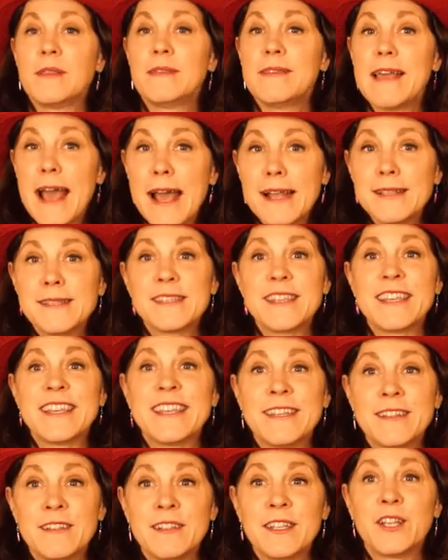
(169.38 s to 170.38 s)
That's
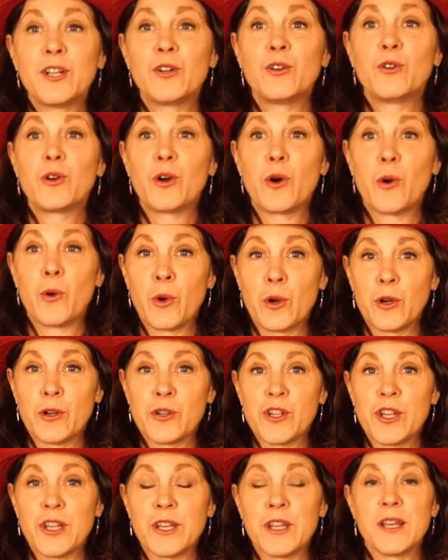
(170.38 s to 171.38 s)
illegal
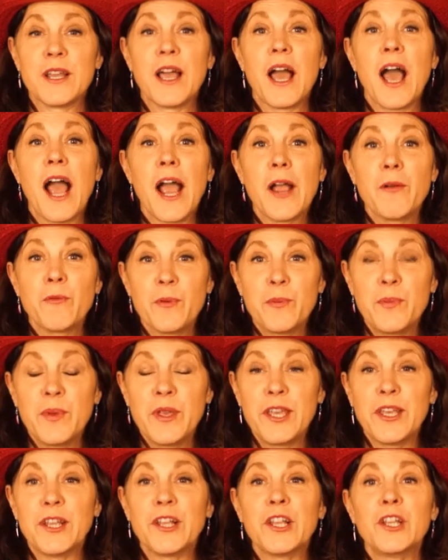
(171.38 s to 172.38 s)
coercion. I
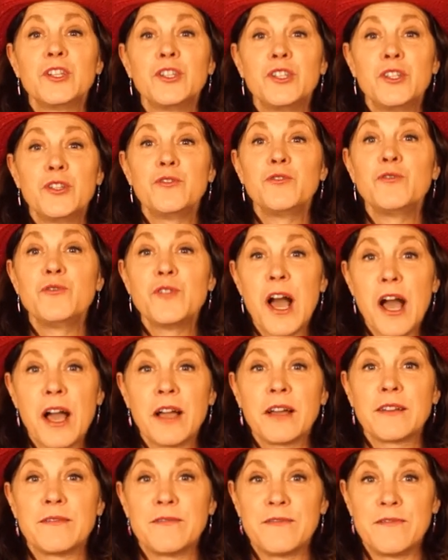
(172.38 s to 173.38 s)
repeat, do
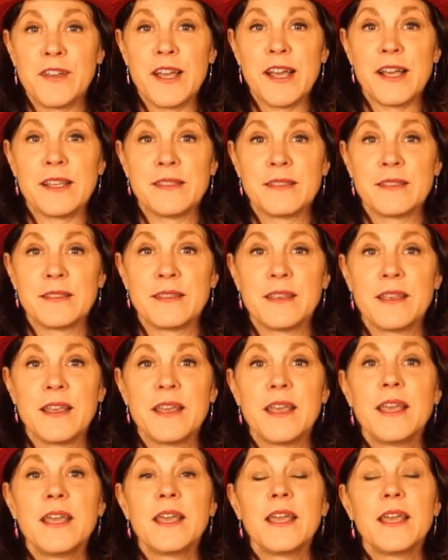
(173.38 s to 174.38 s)
not confess.
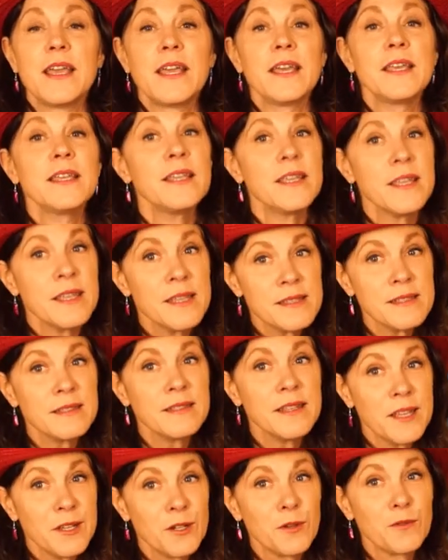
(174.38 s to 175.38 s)
It is
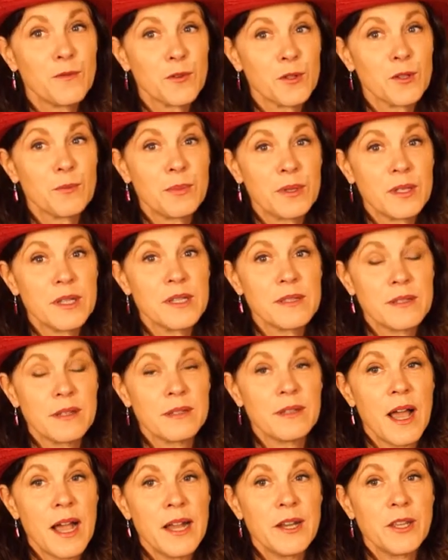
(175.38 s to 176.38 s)
legal for the police to
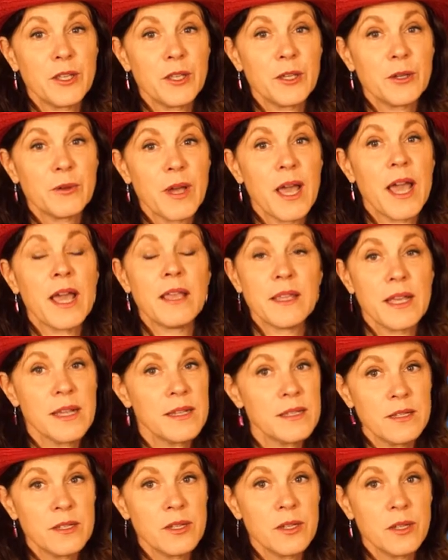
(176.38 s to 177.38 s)
lie to you, and they
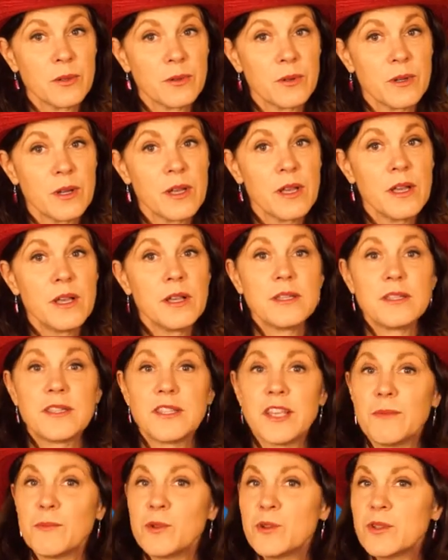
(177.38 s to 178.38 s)
do.
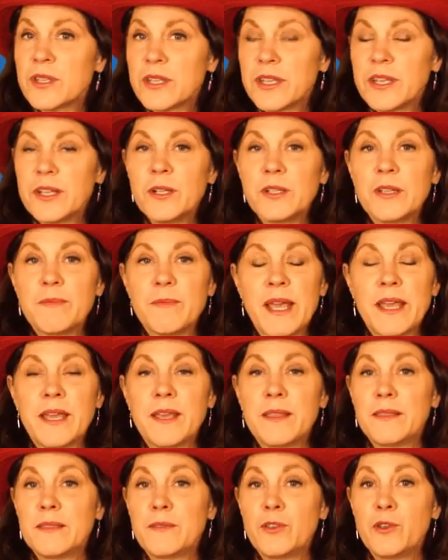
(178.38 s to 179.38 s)
Some are skilled at
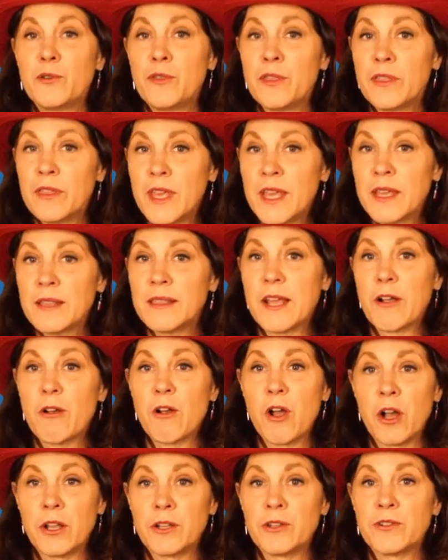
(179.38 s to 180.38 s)
making you think they
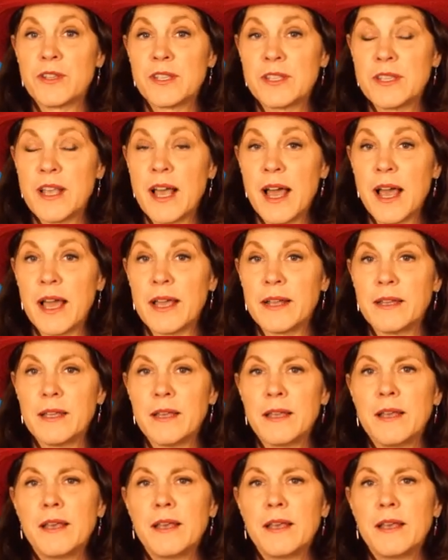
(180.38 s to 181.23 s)
are on your side.